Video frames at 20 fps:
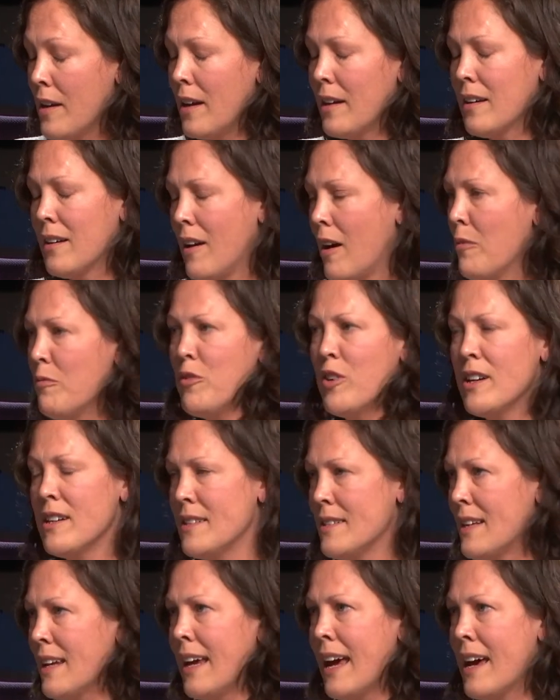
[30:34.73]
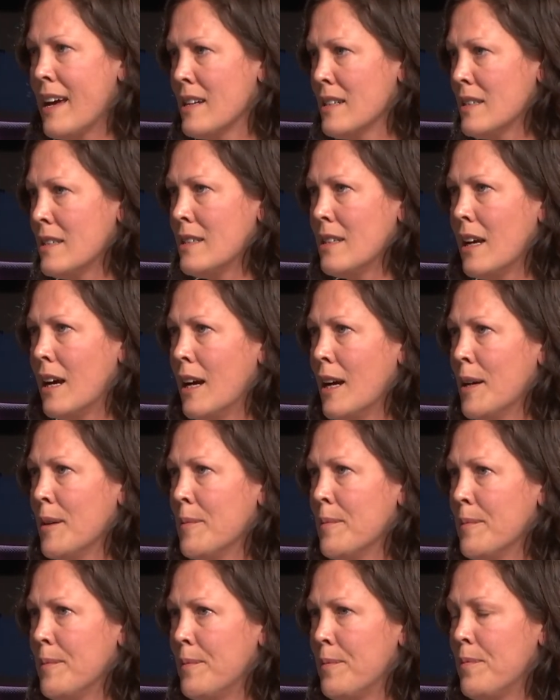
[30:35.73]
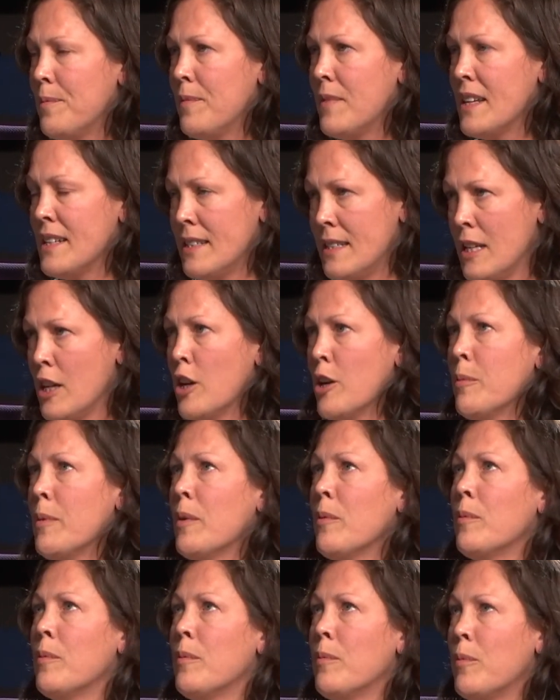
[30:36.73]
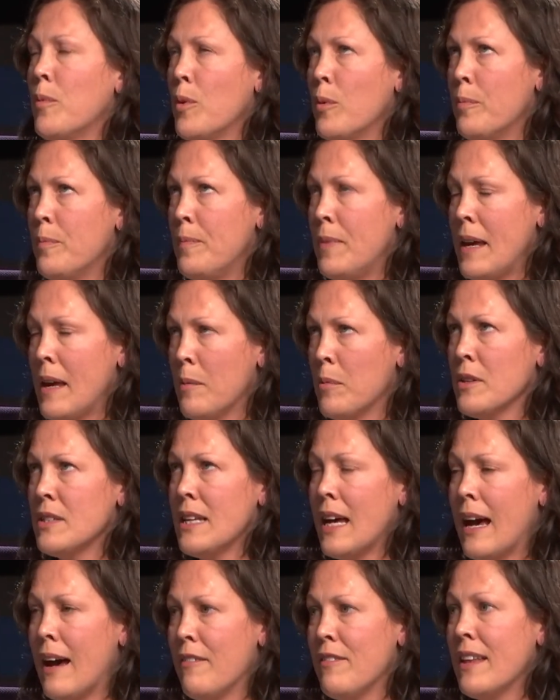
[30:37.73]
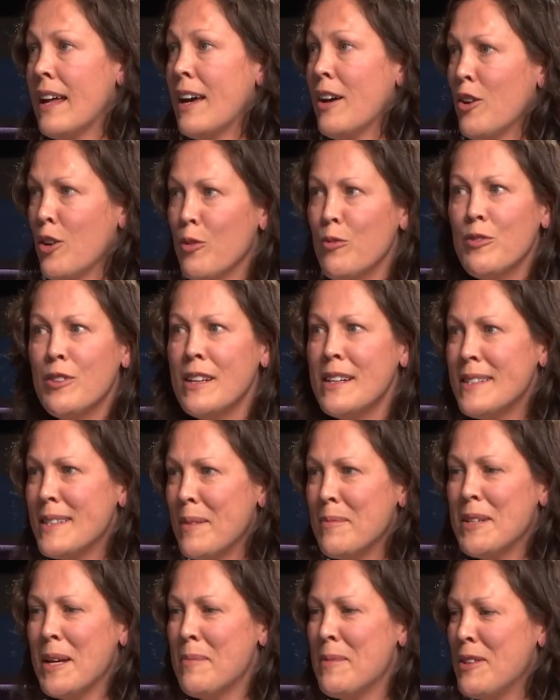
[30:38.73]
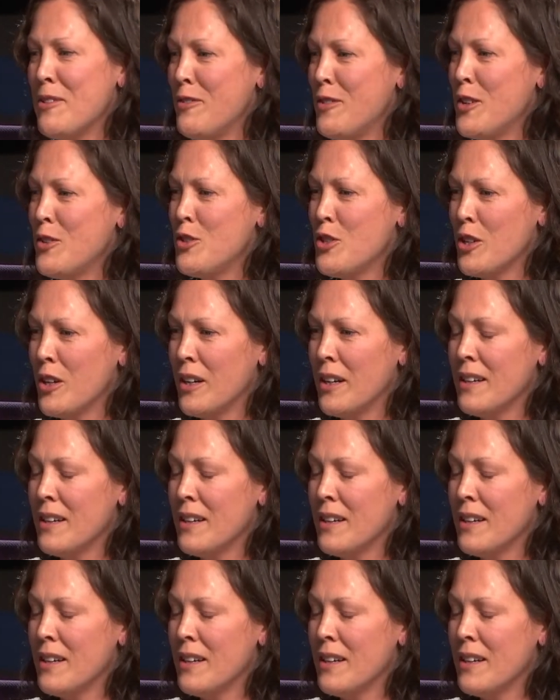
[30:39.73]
conference, I guess, this year, but we'll be able to have that hopefully sometime in the future.